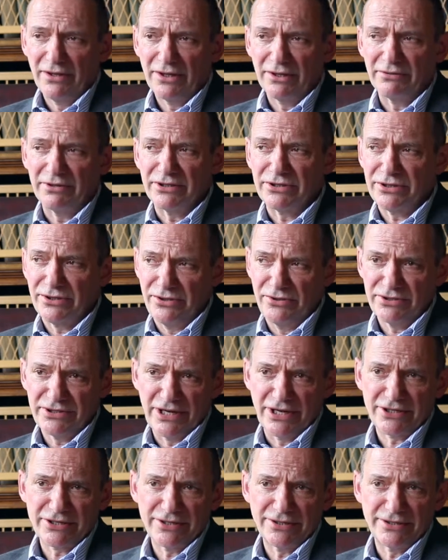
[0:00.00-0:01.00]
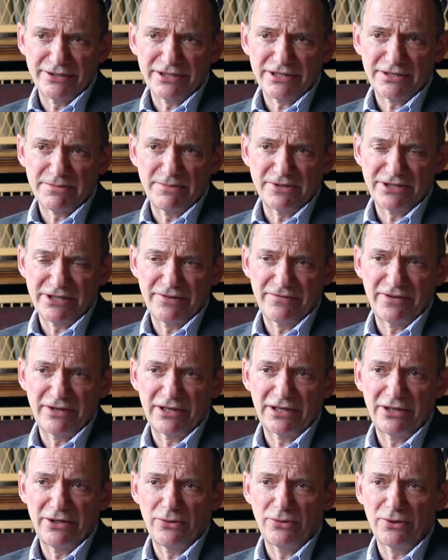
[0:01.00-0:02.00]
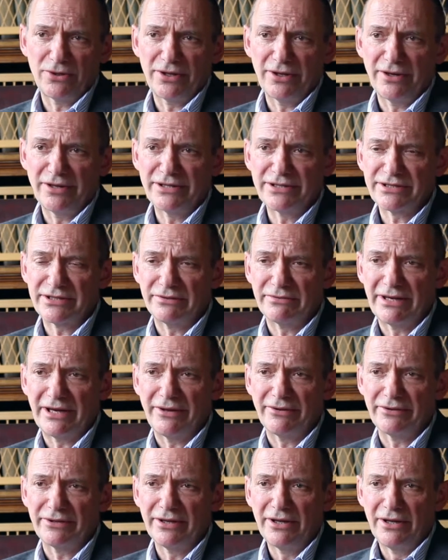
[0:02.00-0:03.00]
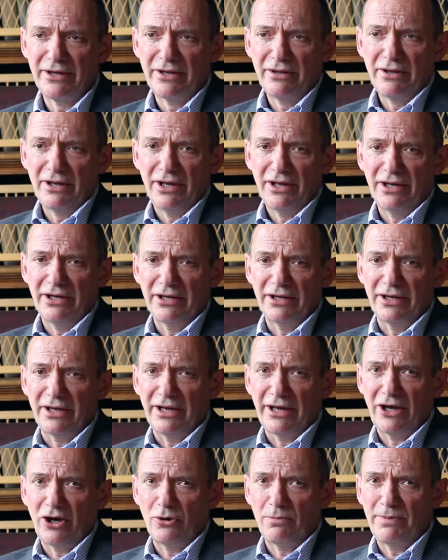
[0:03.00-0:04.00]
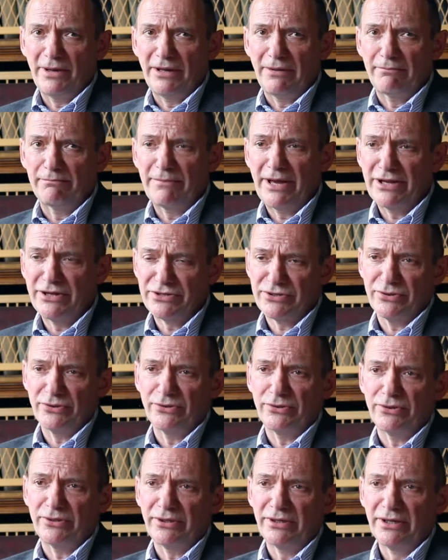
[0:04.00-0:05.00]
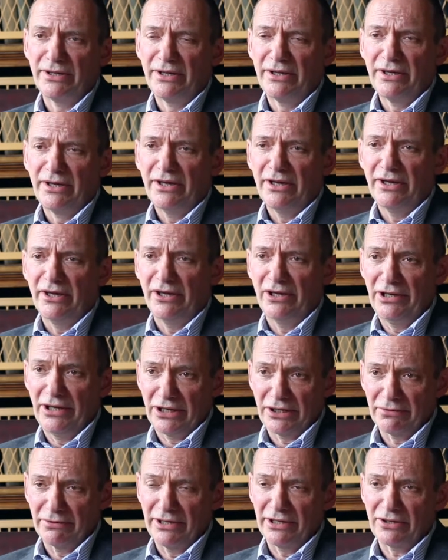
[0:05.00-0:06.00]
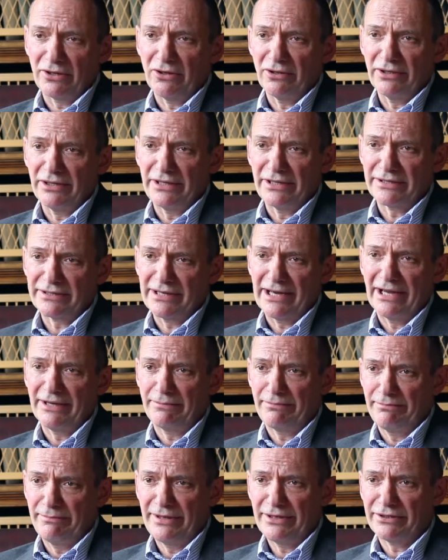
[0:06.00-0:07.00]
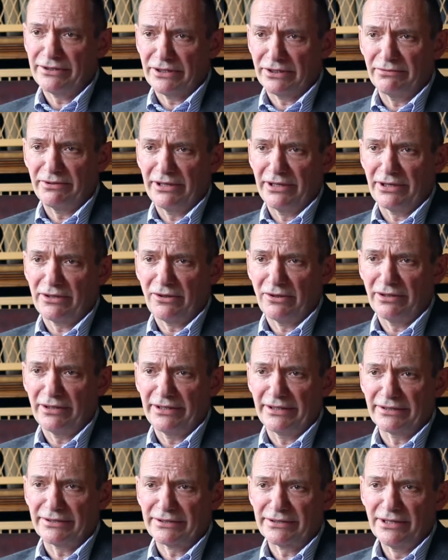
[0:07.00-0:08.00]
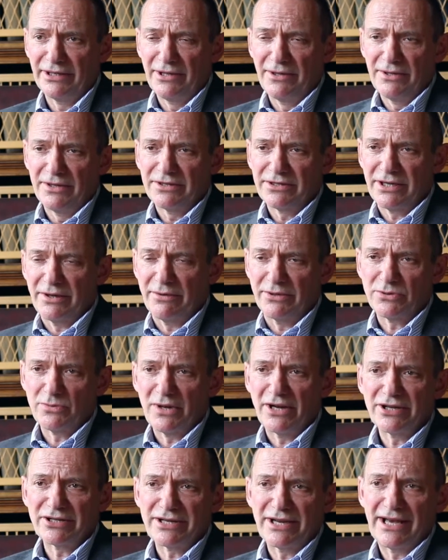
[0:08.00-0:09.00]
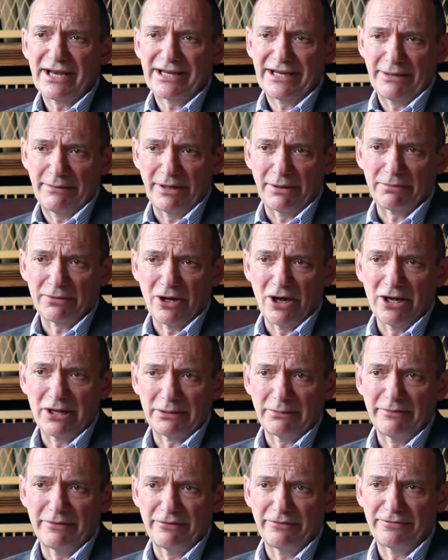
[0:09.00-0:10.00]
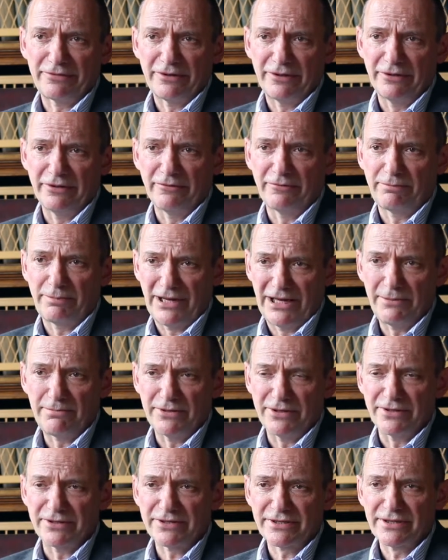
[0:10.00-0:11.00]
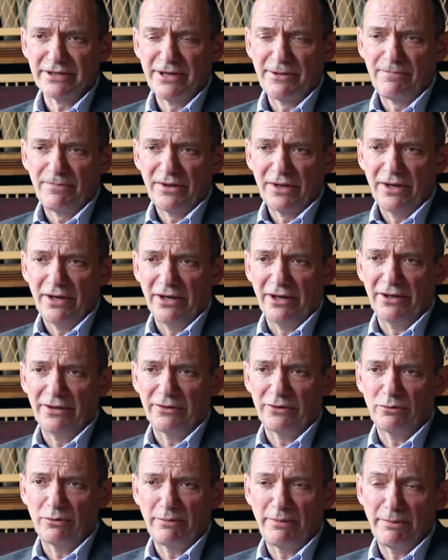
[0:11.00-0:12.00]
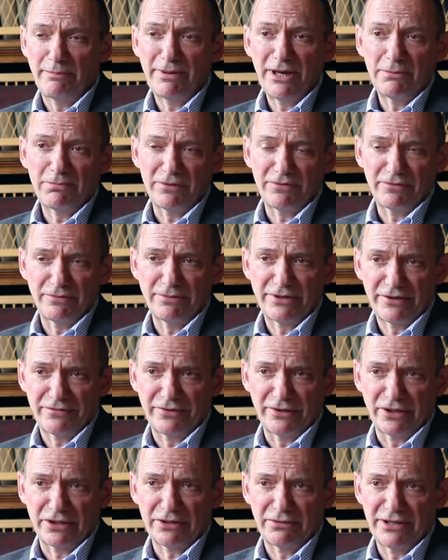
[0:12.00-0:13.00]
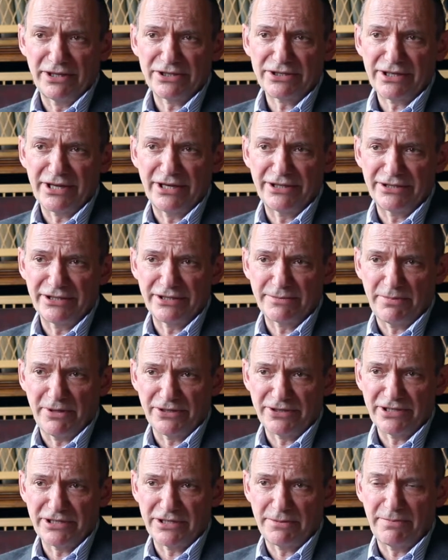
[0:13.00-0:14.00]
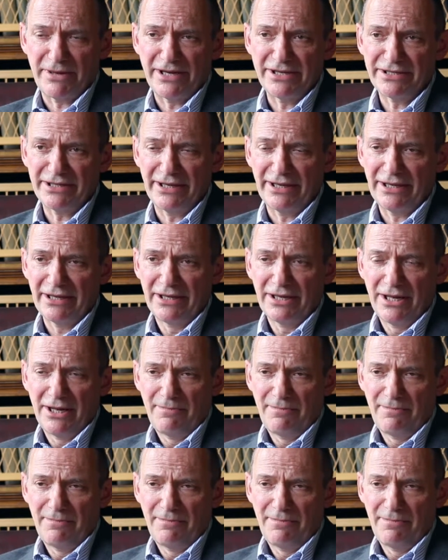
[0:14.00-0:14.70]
There are two sessions specifically organised around helping mentor early career colleagues and mid-career colleagues. So as well as an academic programme of papers, there will be people from different career stages participating.